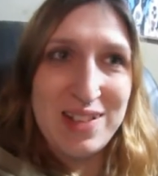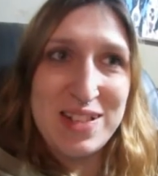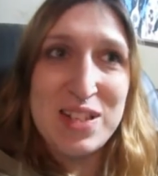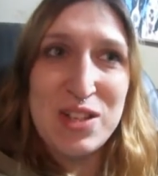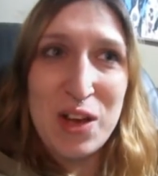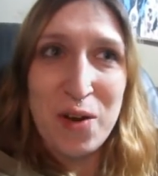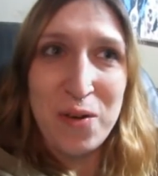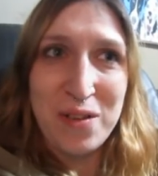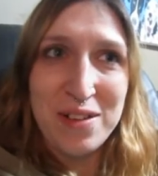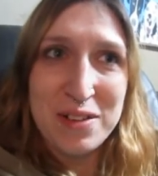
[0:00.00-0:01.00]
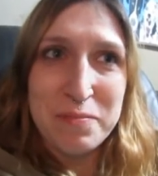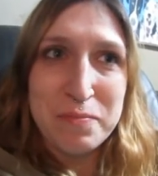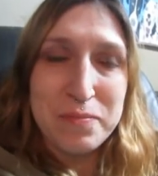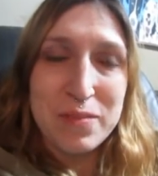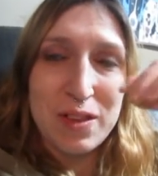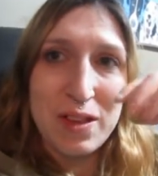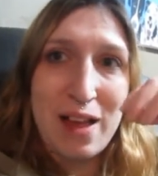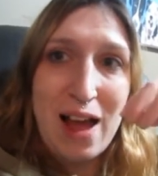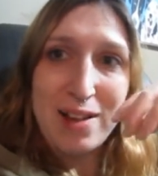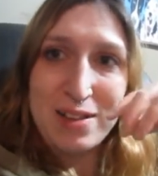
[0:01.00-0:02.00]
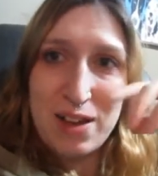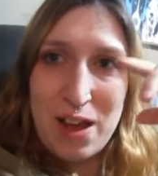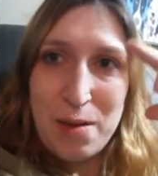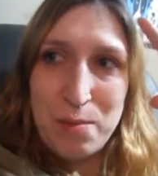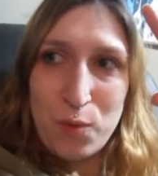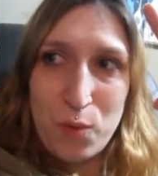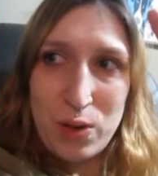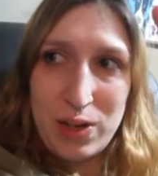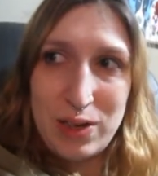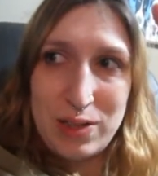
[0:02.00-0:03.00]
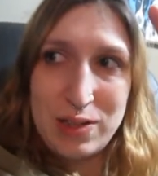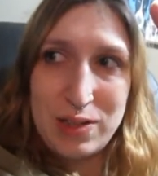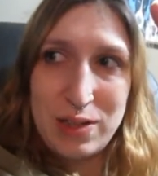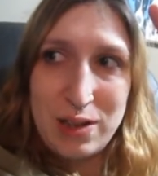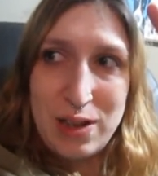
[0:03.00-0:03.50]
So the last time was